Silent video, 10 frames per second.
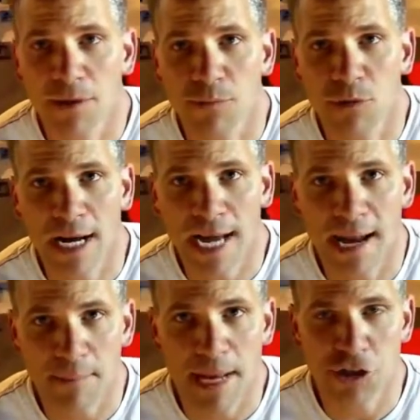but what I
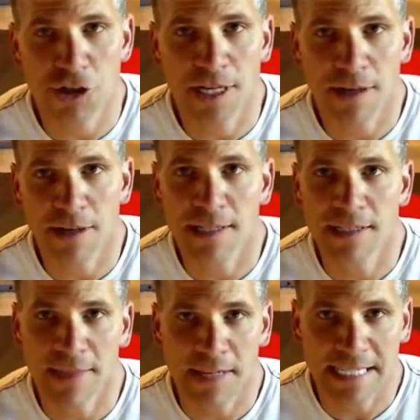got to mention here
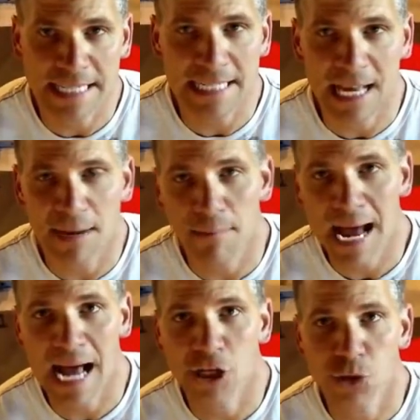is on the decline, I'm
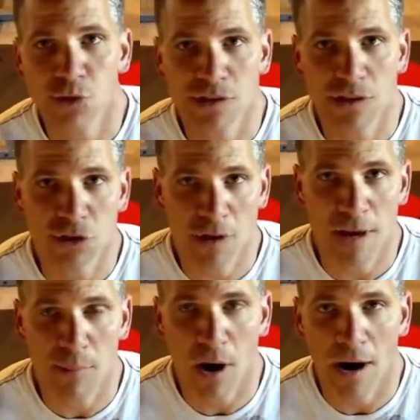not using the
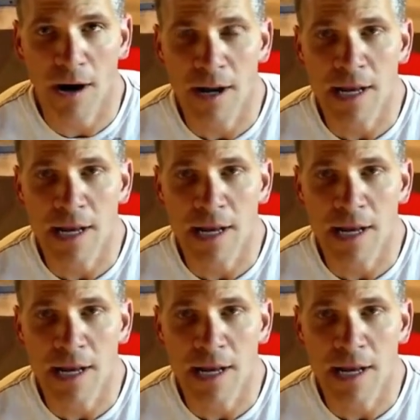straight bar.